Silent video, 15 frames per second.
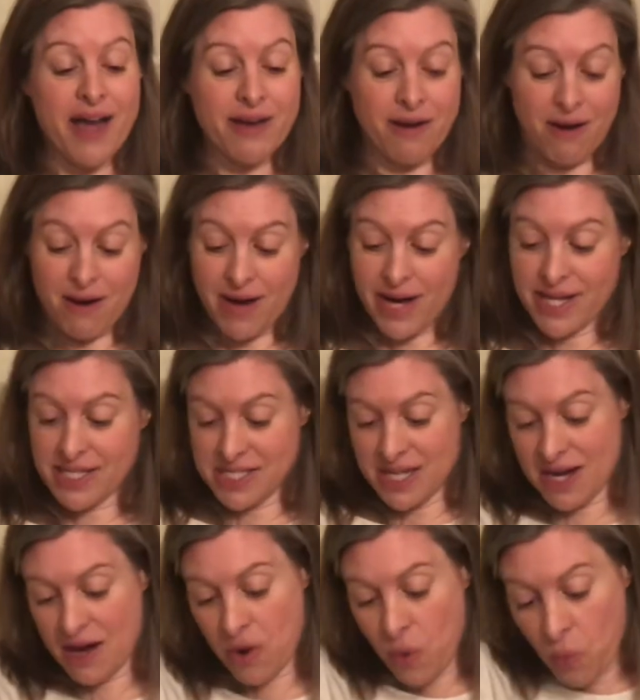got
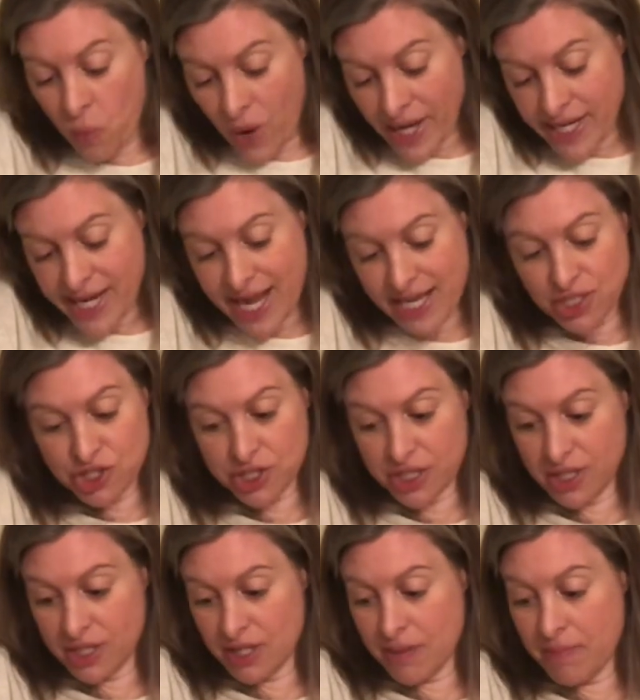One
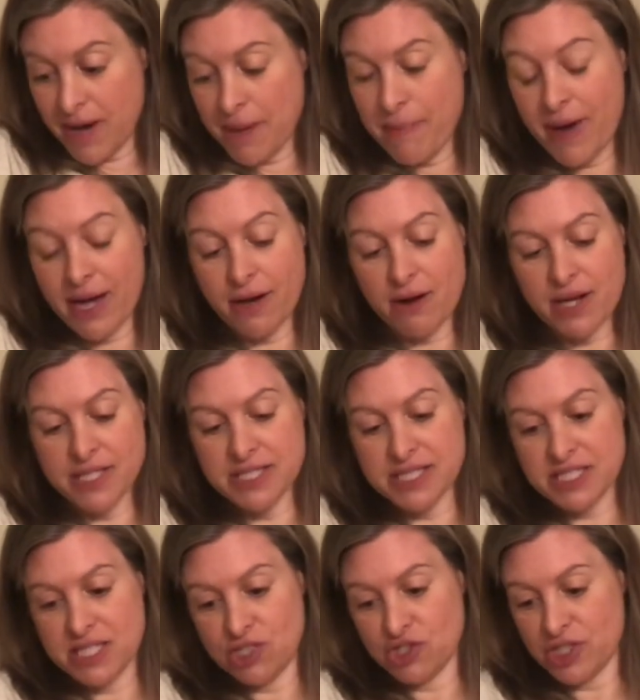Nation by Bygone
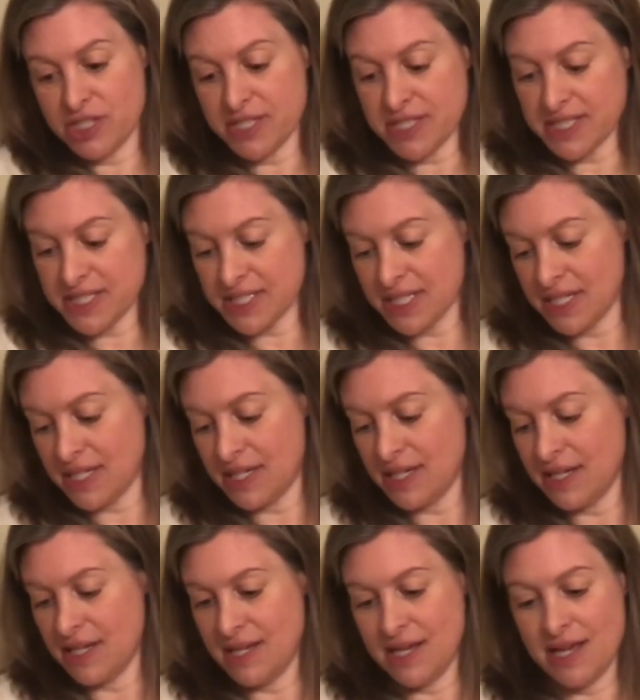Stitches.
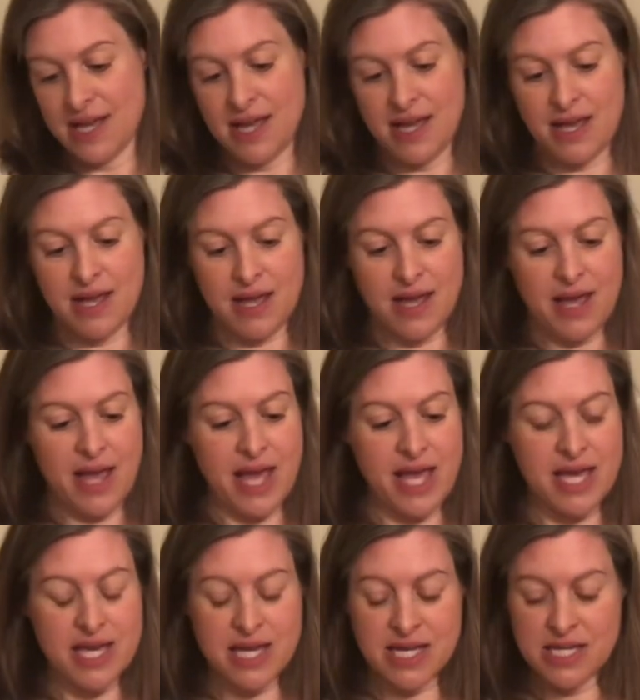
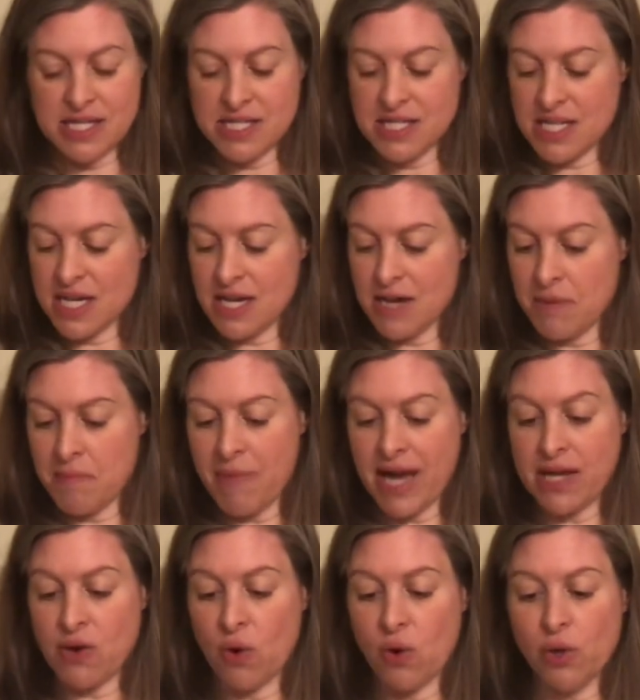And my
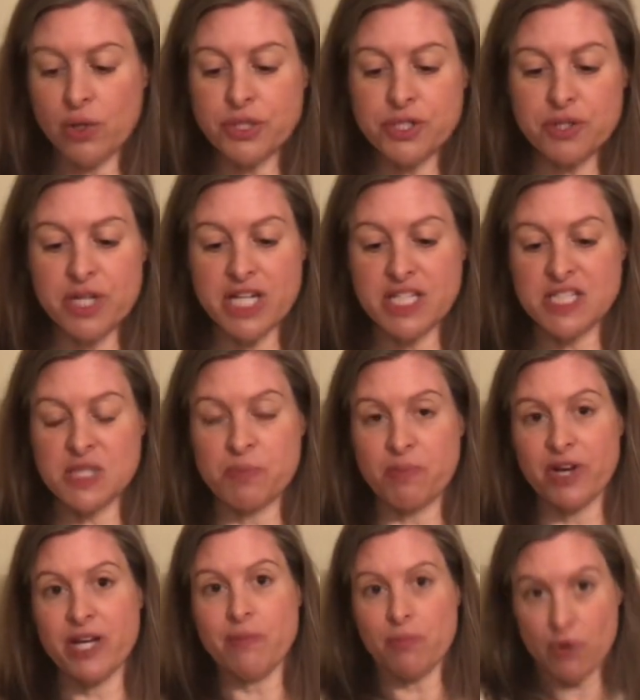goal during
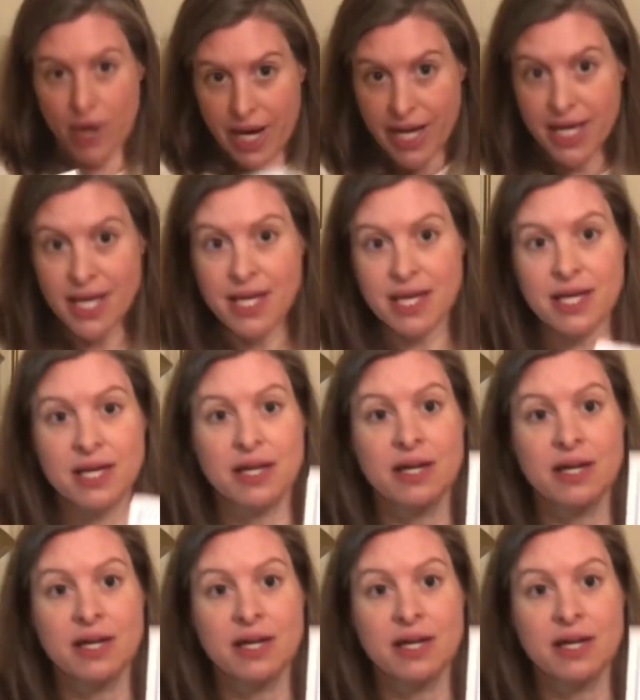spring break